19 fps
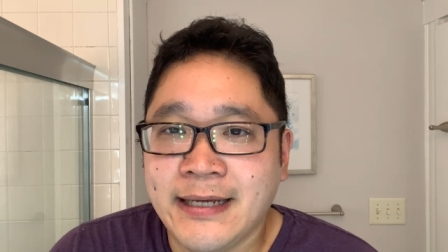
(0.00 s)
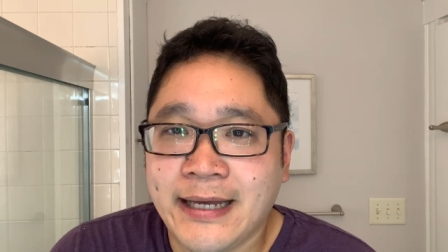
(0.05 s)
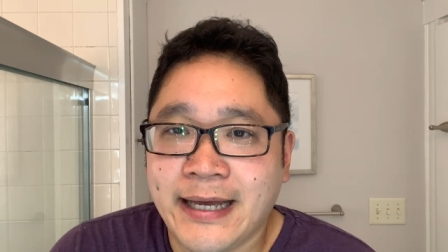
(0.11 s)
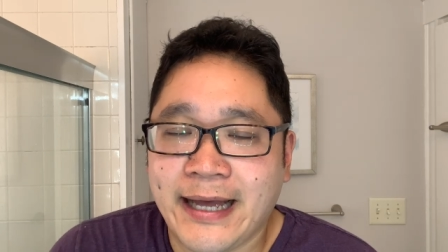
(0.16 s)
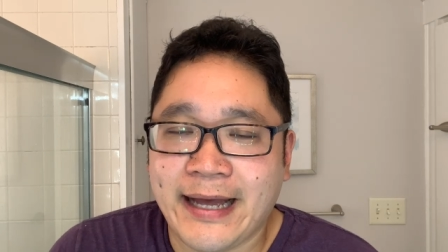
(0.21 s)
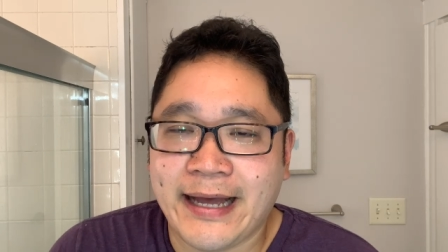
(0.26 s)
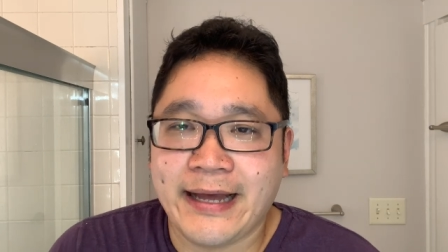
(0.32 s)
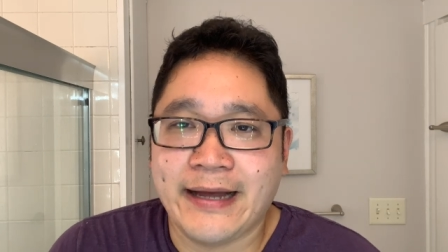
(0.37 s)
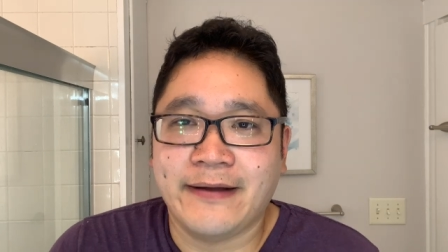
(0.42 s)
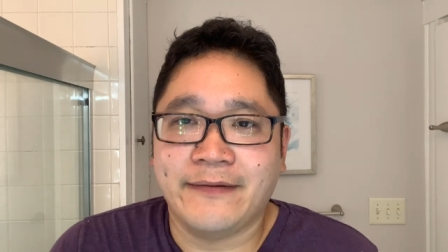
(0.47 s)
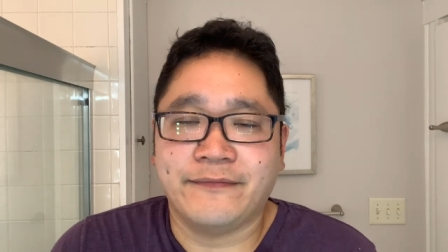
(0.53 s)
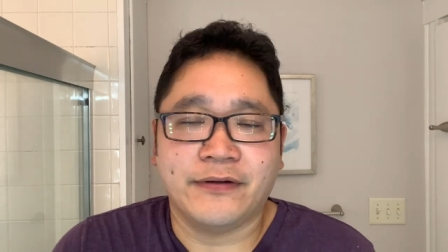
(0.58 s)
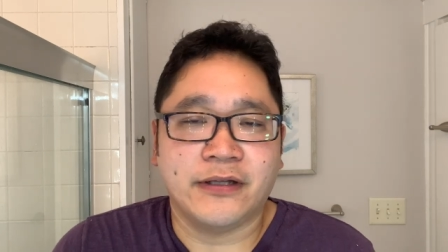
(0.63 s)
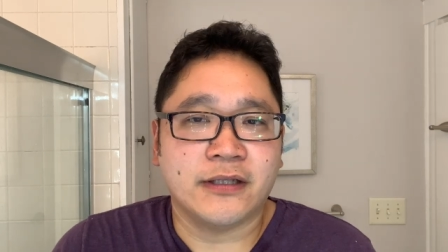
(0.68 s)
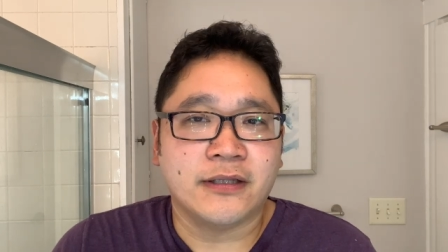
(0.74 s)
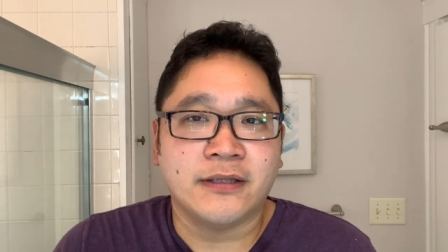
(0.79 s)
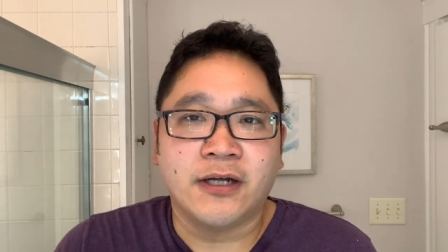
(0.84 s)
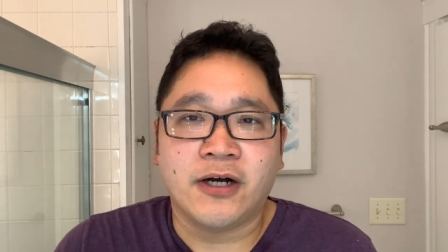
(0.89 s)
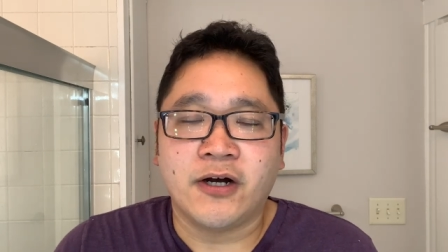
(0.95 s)
have
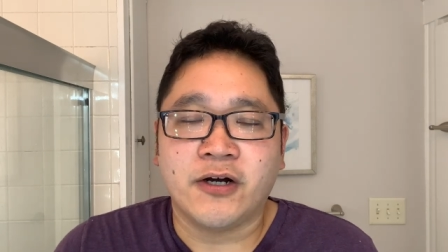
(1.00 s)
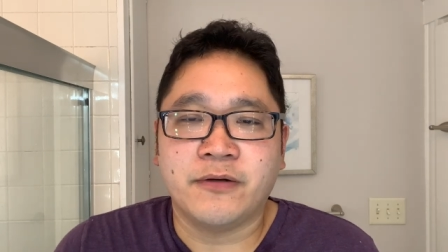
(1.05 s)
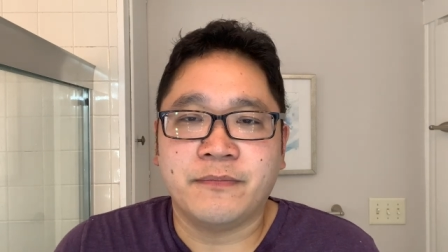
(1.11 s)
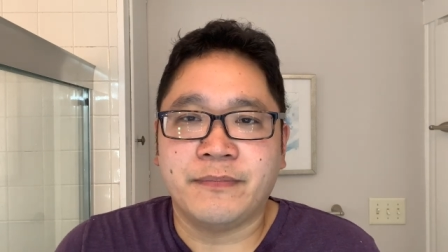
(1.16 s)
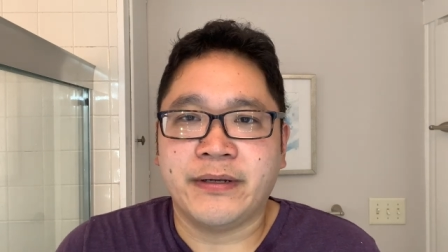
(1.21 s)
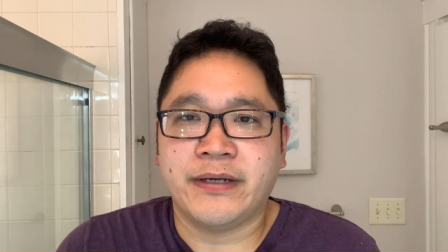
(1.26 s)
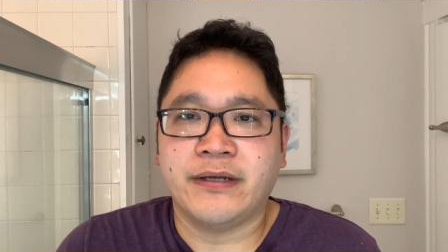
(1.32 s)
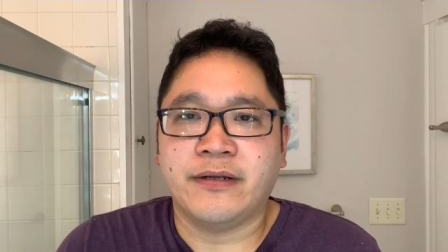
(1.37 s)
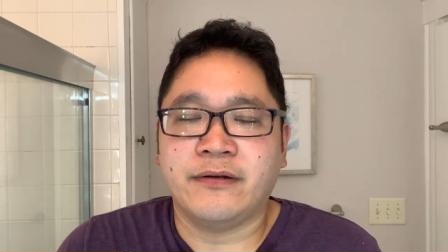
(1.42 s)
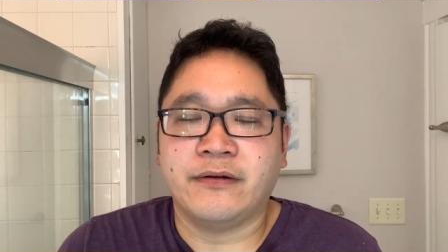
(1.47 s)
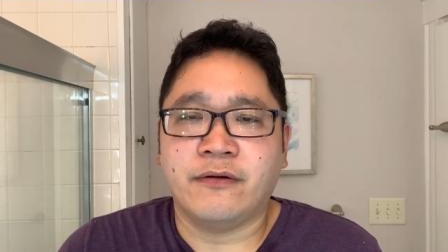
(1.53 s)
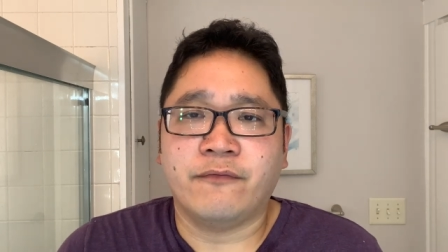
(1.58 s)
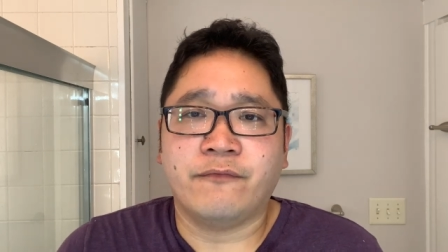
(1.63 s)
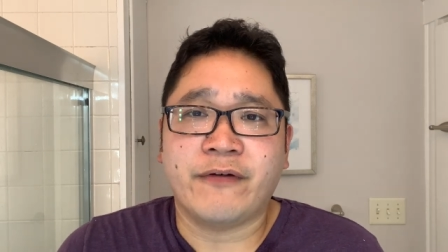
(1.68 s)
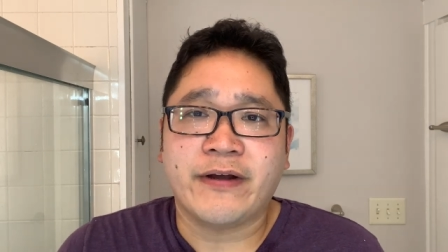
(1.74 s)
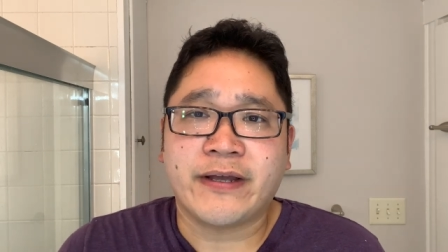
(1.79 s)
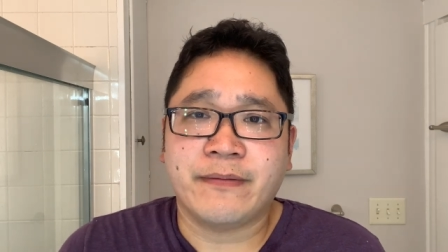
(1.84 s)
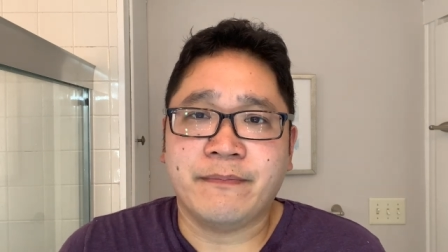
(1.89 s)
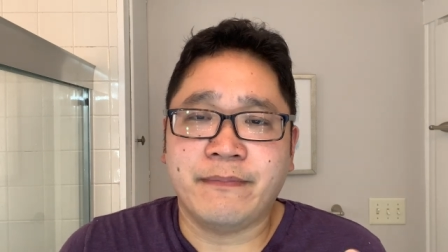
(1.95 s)
long been
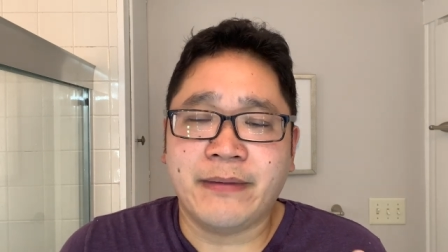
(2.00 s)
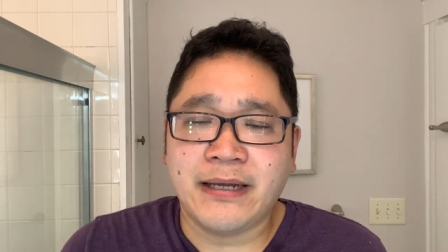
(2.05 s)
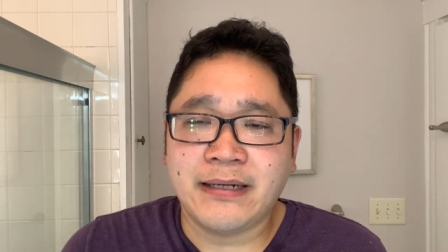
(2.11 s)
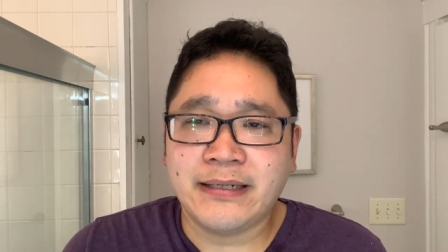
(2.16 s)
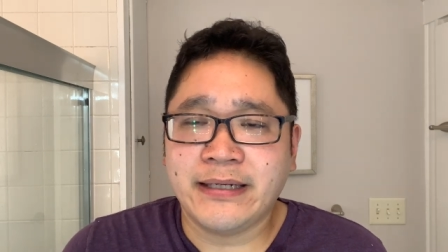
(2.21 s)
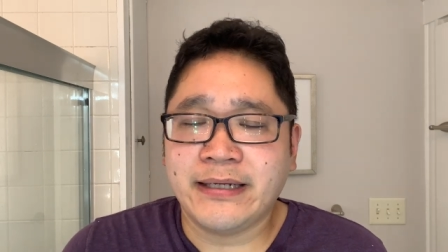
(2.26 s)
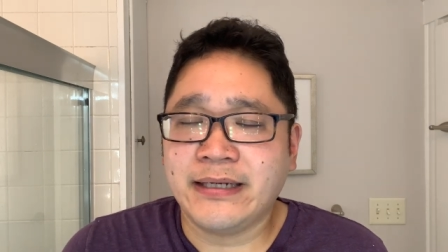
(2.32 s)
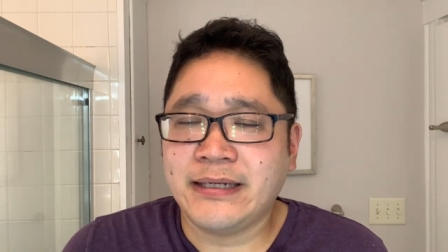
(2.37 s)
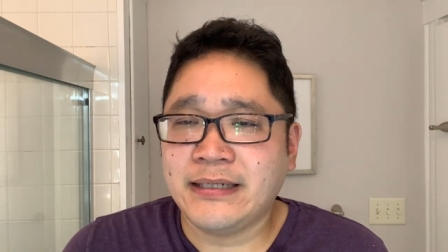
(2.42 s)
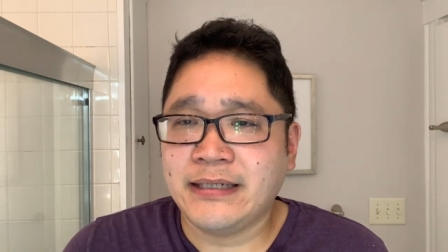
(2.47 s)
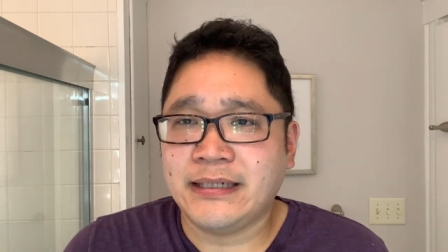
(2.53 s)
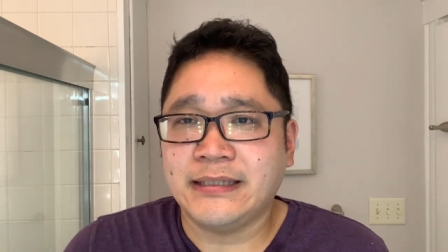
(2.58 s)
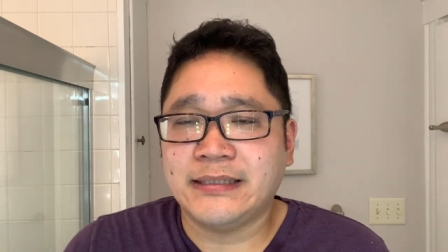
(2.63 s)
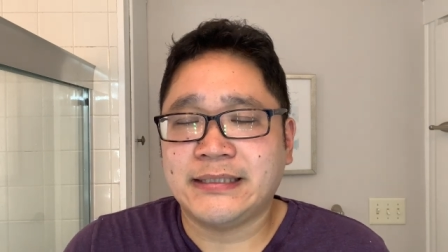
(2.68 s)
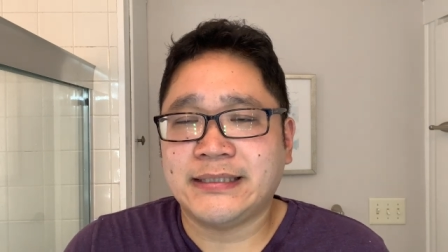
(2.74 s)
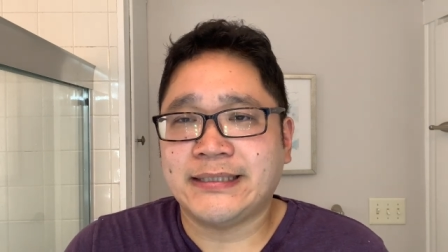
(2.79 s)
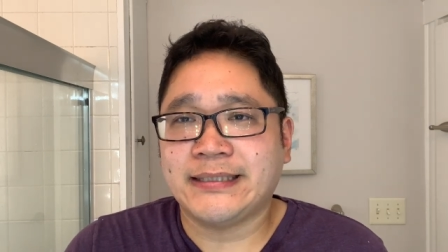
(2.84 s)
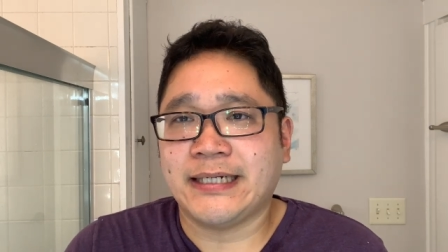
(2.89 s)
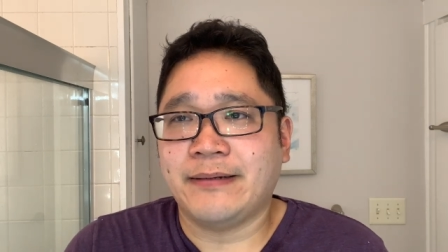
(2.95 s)
recommended,
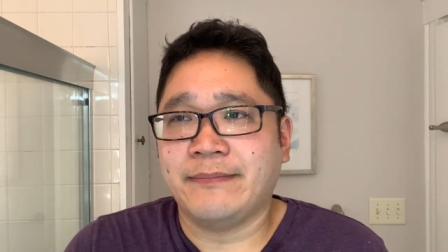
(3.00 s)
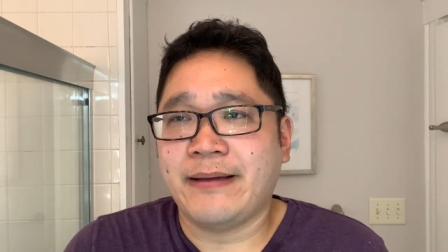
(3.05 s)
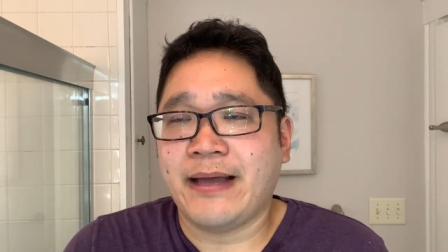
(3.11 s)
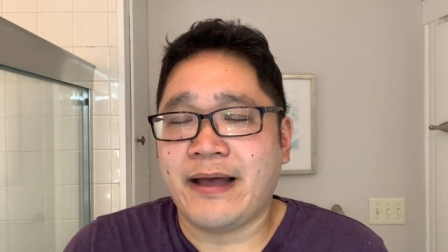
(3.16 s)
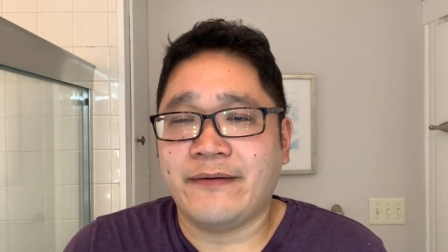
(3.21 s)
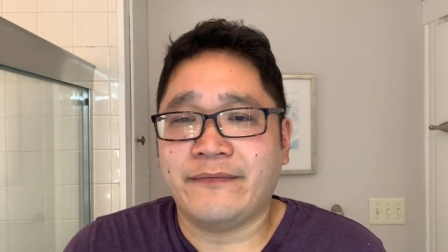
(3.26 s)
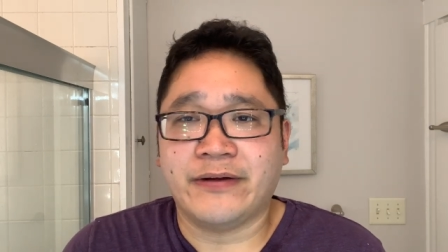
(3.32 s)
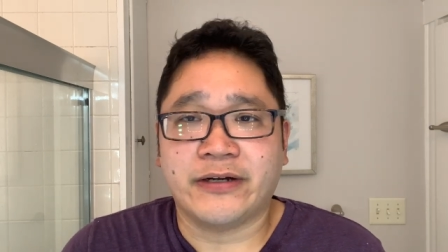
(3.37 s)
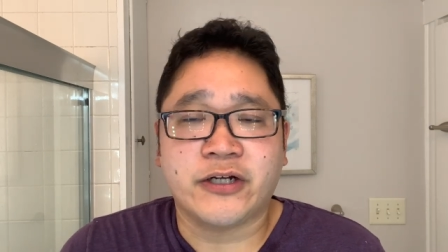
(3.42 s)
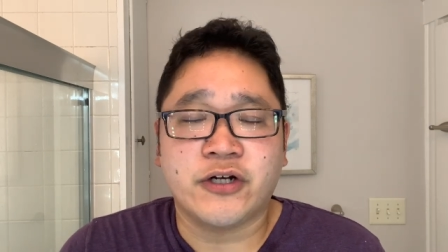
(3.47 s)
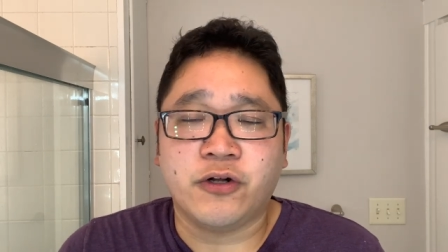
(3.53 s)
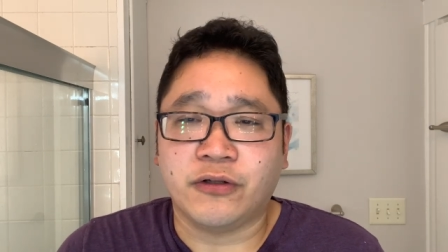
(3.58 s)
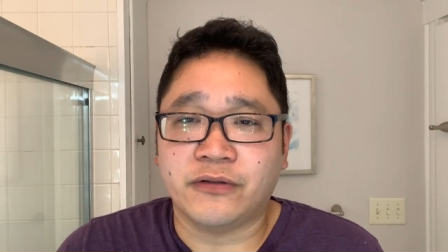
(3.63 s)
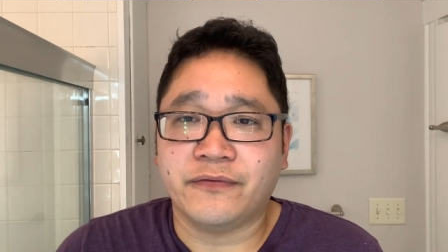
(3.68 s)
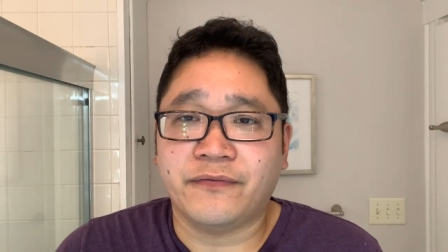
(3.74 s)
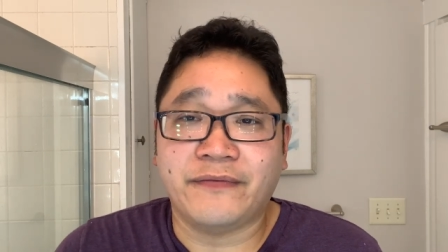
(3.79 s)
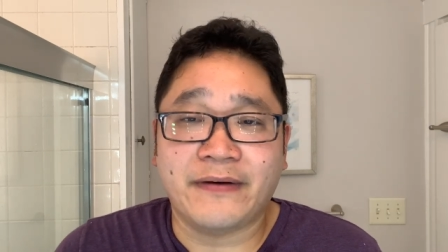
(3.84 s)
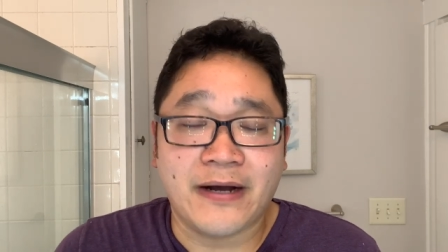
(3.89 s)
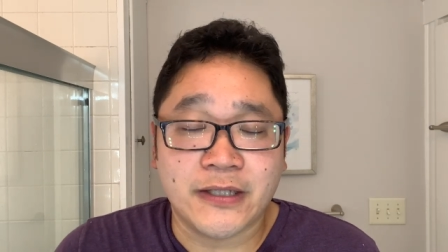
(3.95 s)
some have a
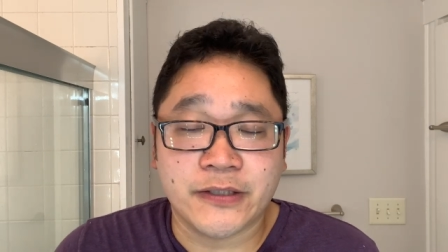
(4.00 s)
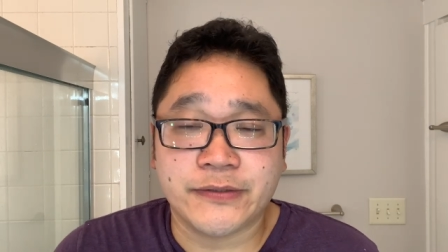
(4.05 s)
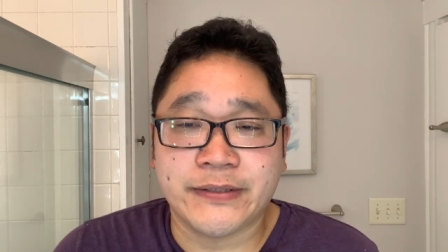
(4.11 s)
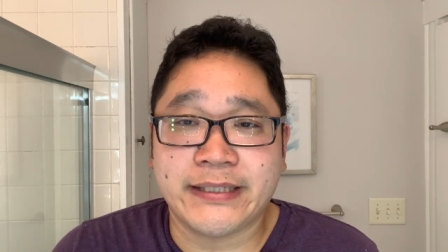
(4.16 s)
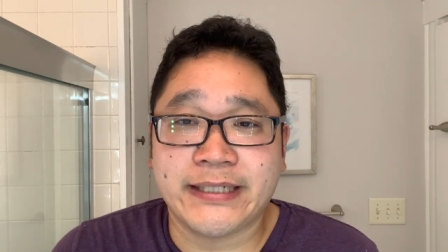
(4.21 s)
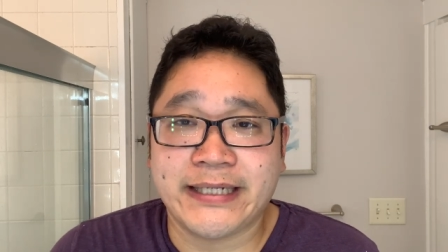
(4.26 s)
cult following